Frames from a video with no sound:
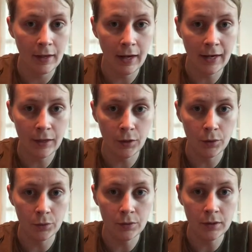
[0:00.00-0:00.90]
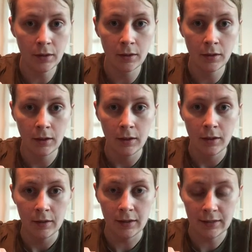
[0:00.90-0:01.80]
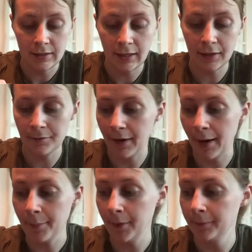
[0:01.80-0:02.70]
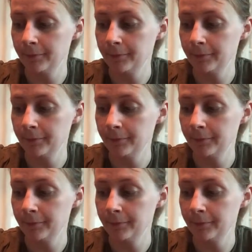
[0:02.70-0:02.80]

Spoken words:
I use this second wrap.